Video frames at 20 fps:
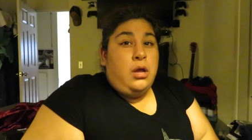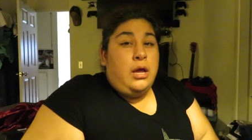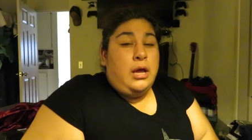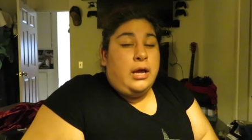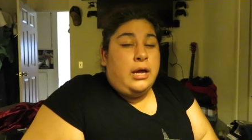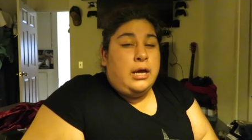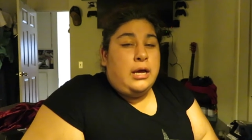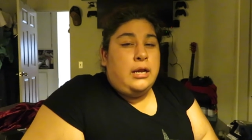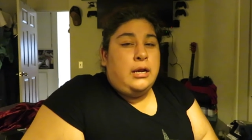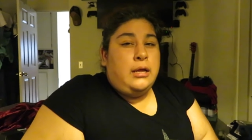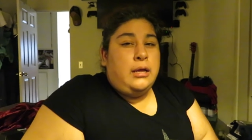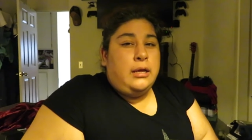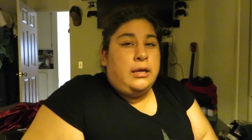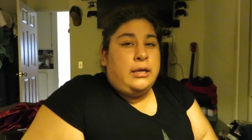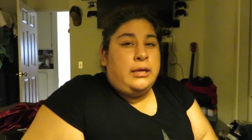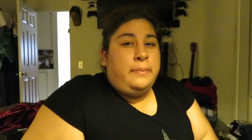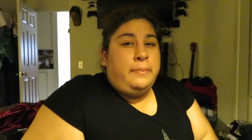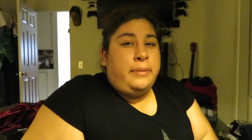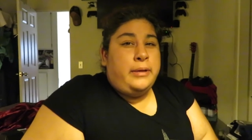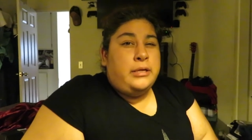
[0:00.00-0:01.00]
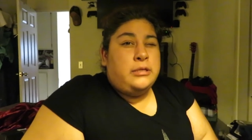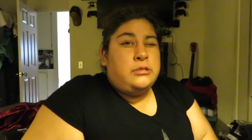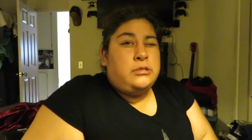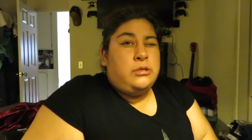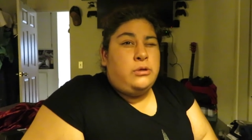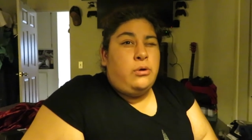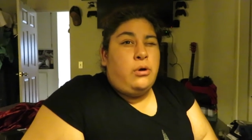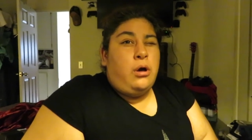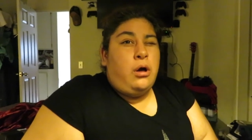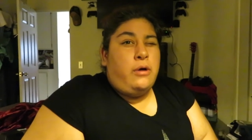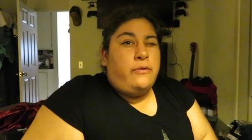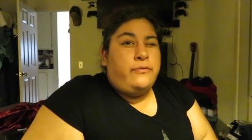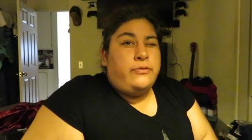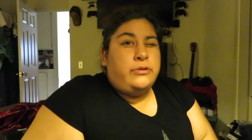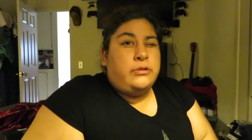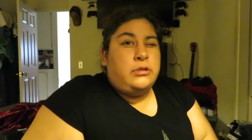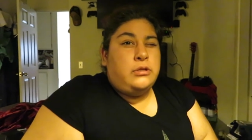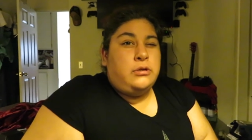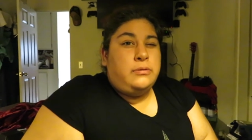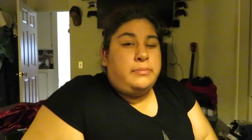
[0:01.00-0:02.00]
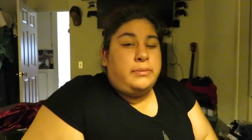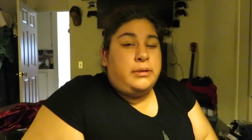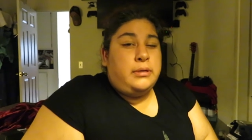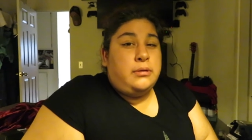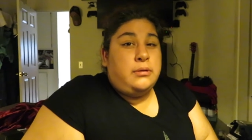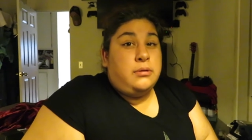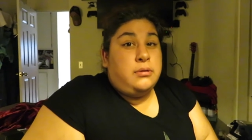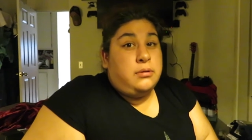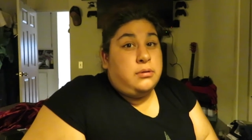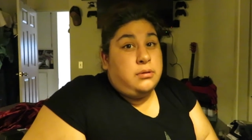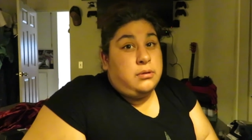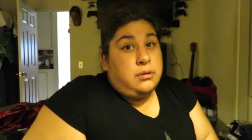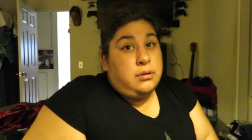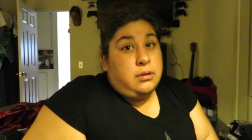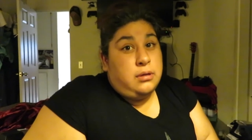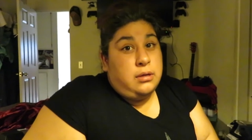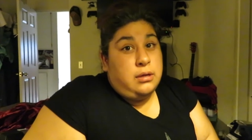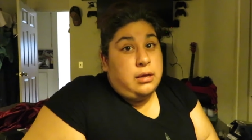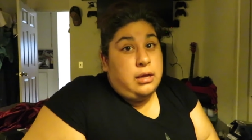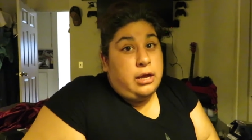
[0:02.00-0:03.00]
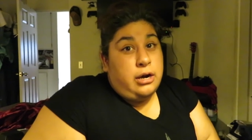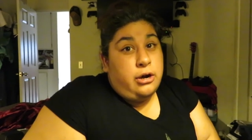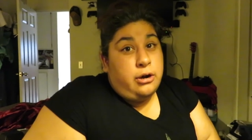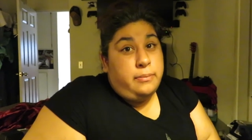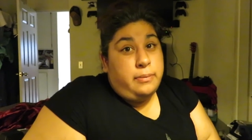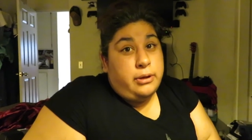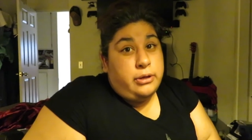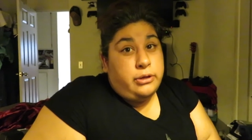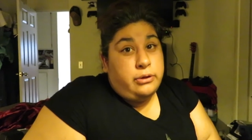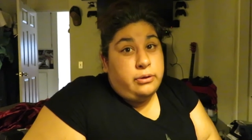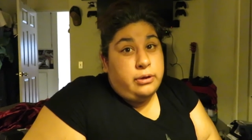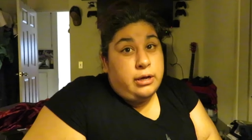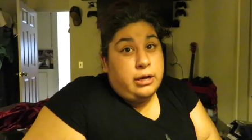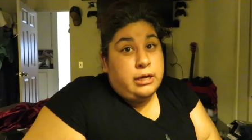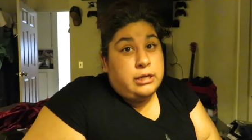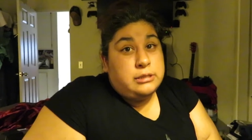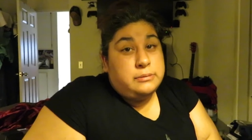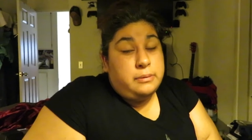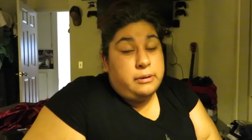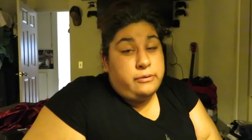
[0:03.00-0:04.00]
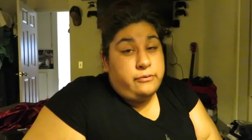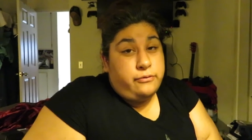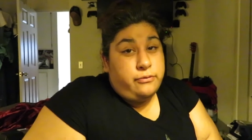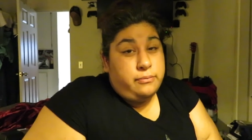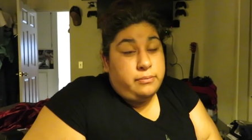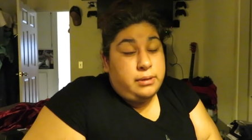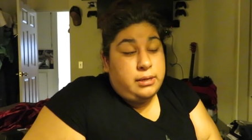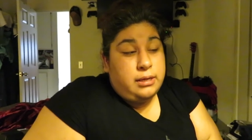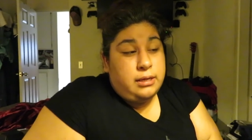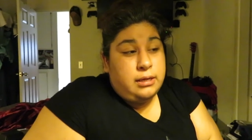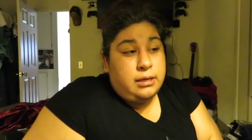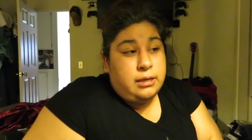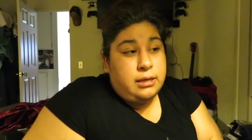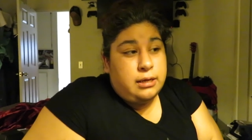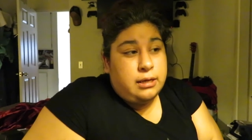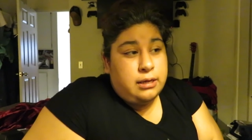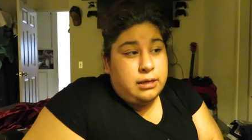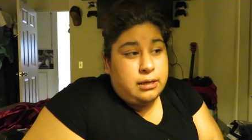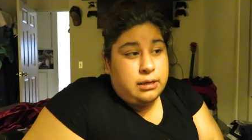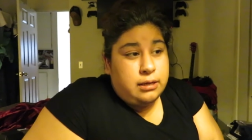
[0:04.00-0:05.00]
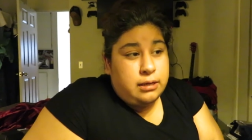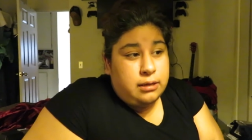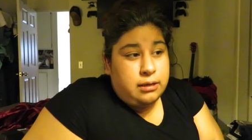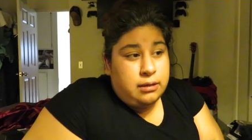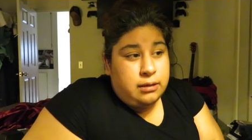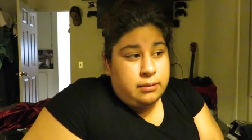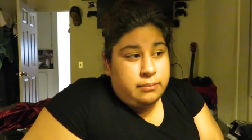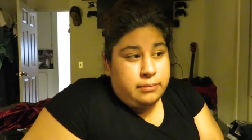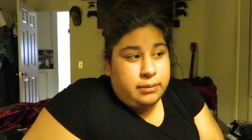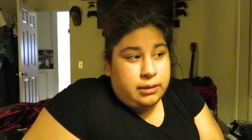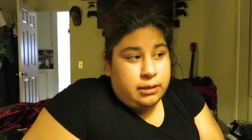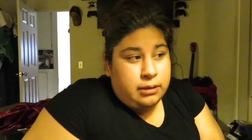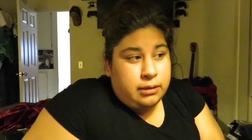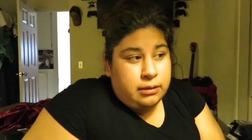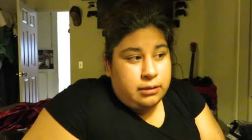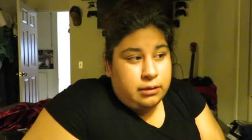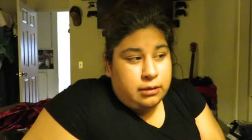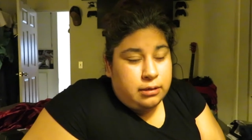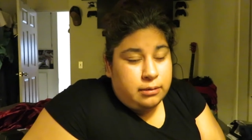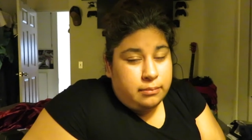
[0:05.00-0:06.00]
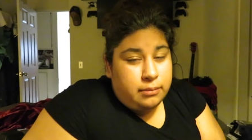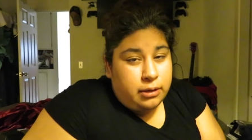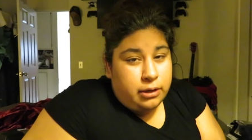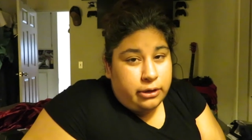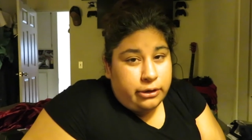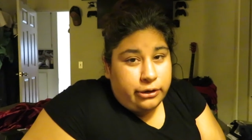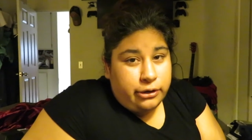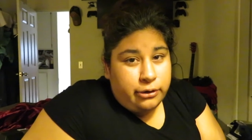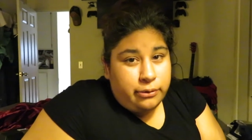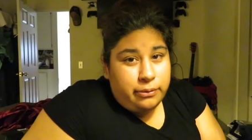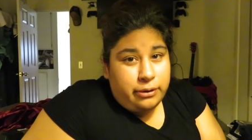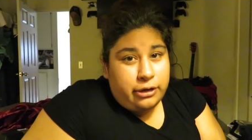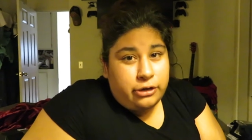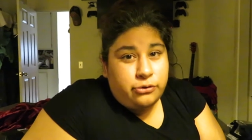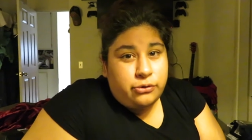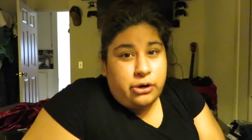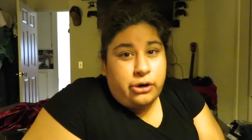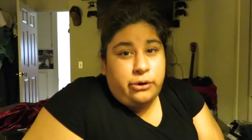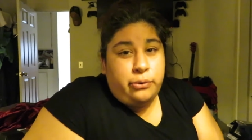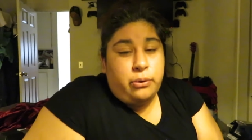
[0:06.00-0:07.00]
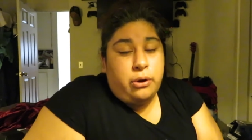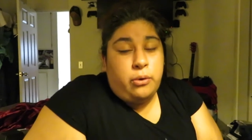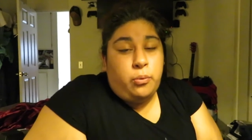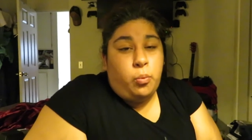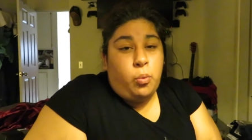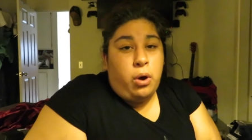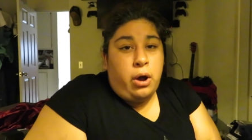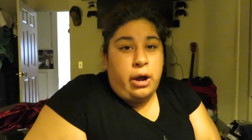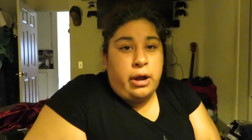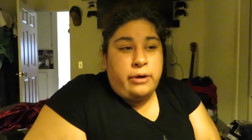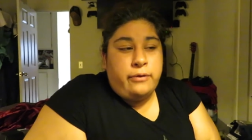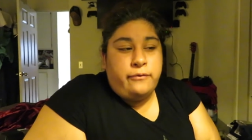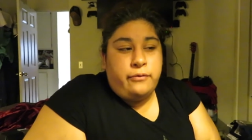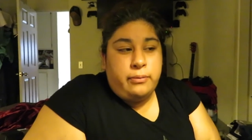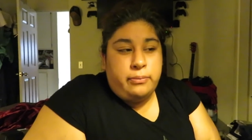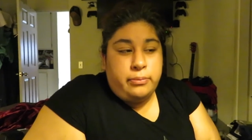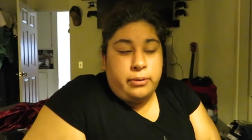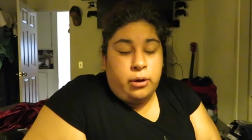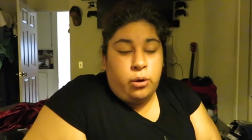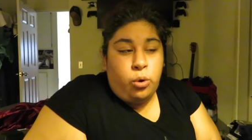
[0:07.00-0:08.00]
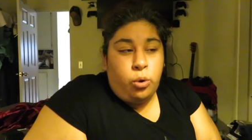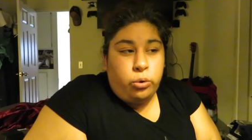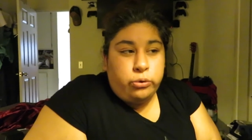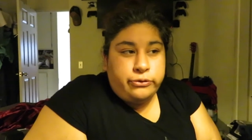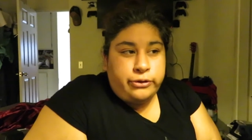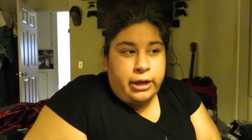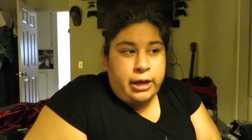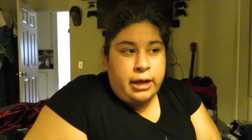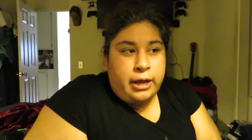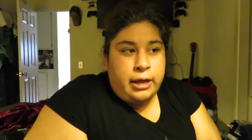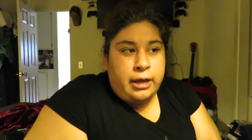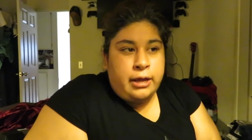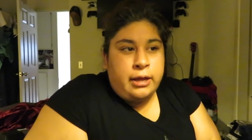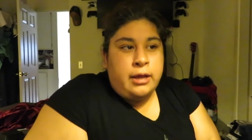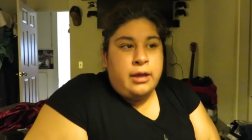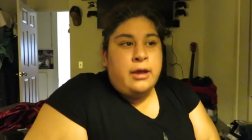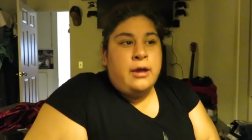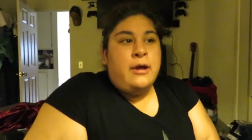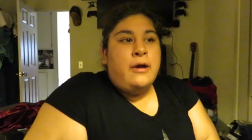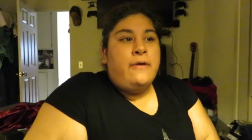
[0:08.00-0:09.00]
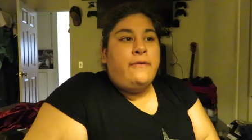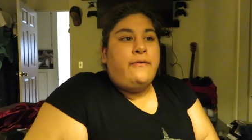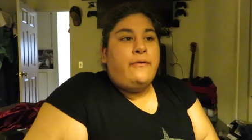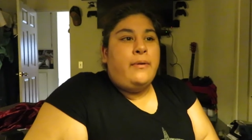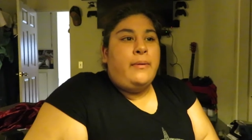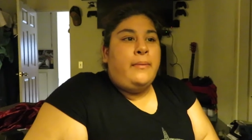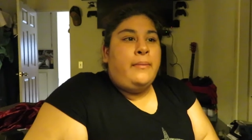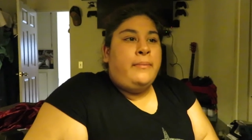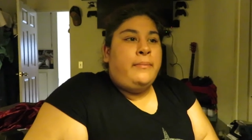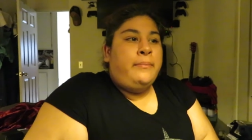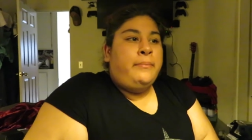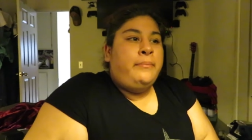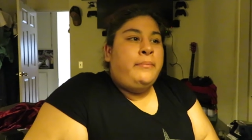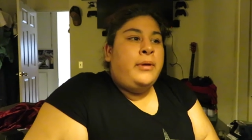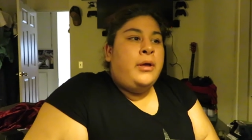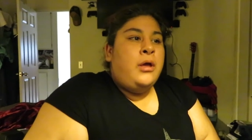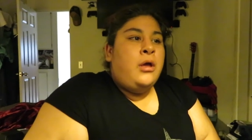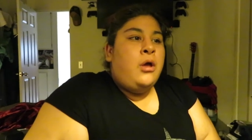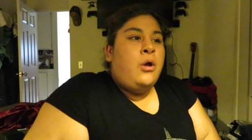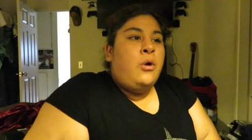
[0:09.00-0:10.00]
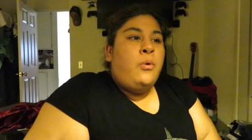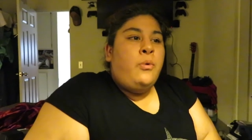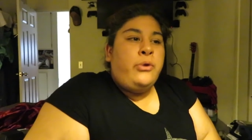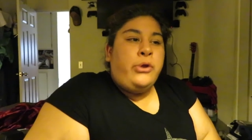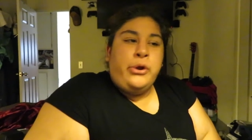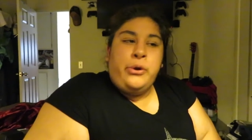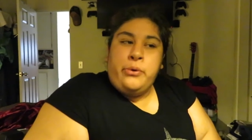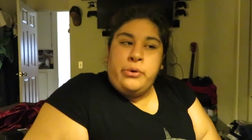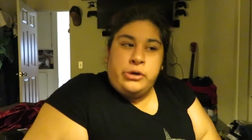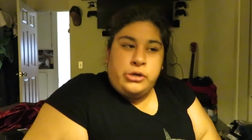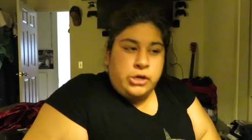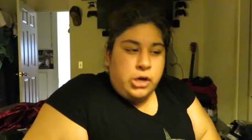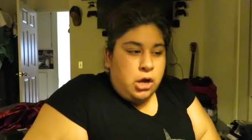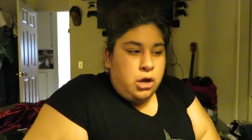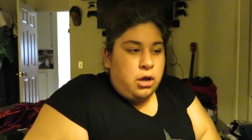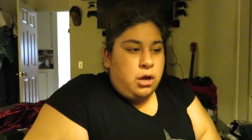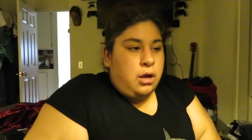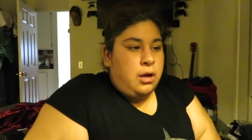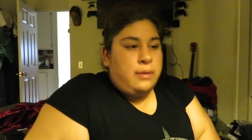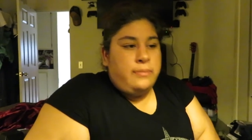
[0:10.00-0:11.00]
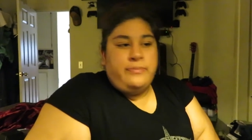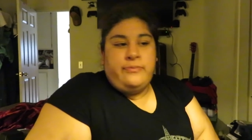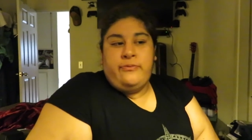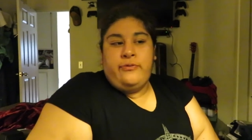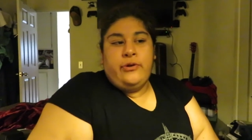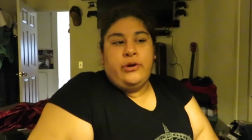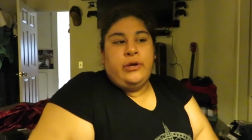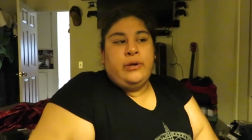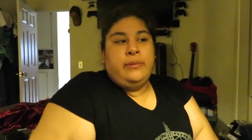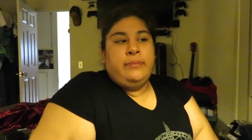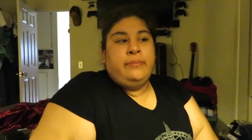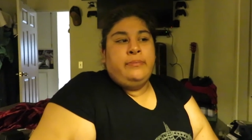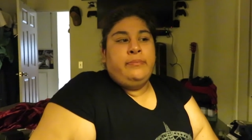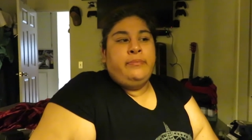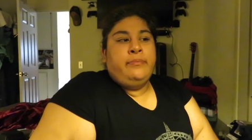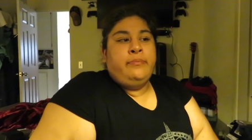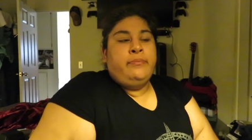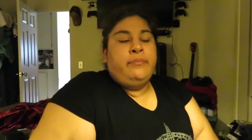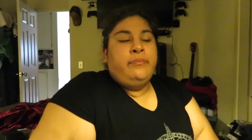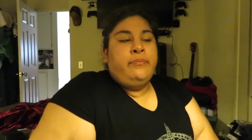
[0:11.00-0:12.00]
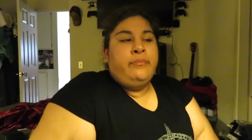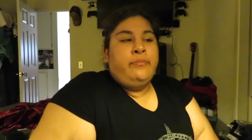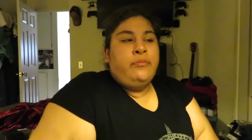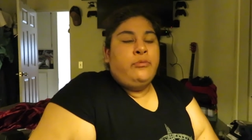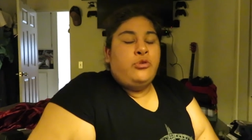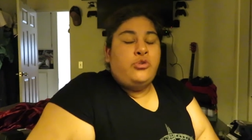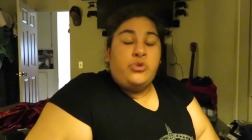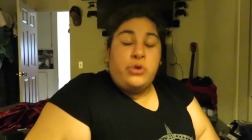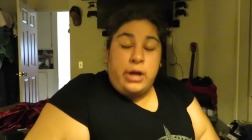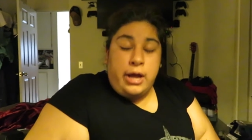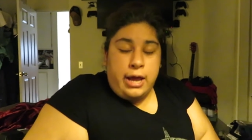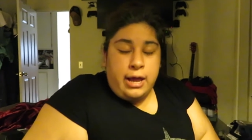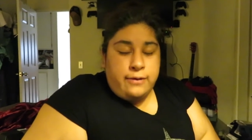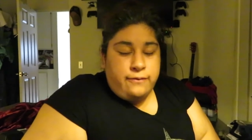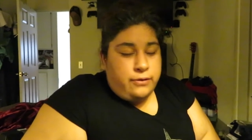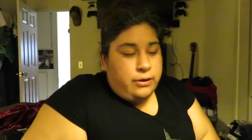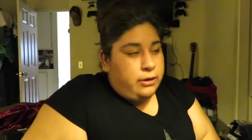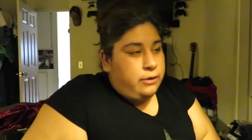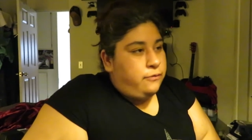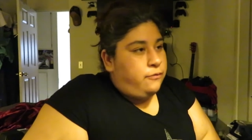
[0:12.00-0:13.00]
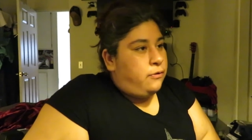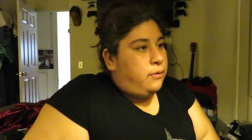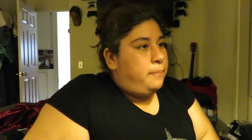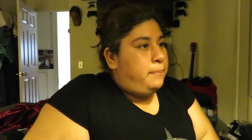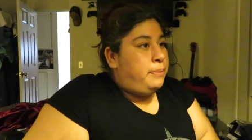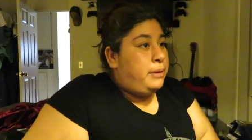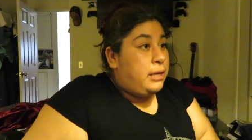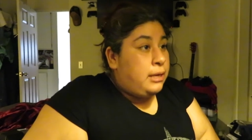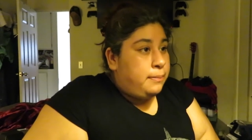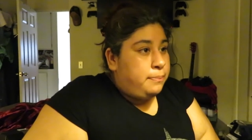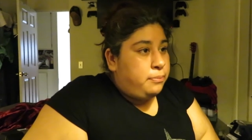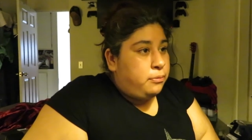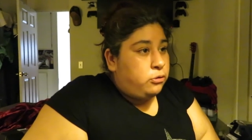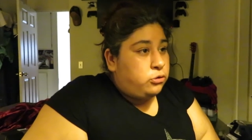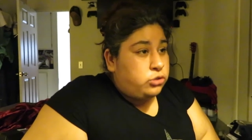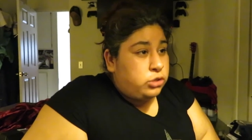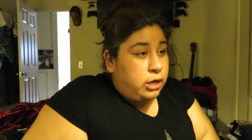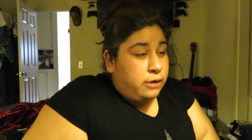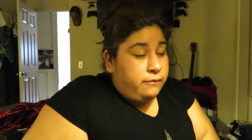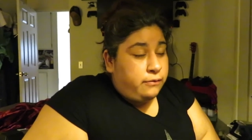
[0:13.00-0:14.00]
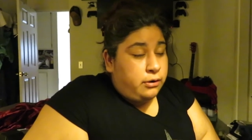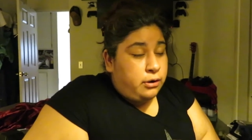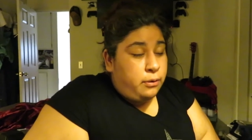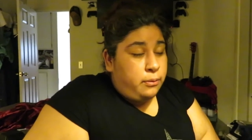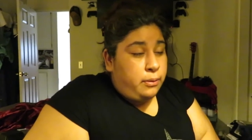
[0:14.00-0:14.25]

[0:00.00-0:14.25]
It kind of pisses you off a little bit. I don't know about you guys, but for me, I mean, come on, you're already trying to unwind from the whole day. From your job, from driving, from people driving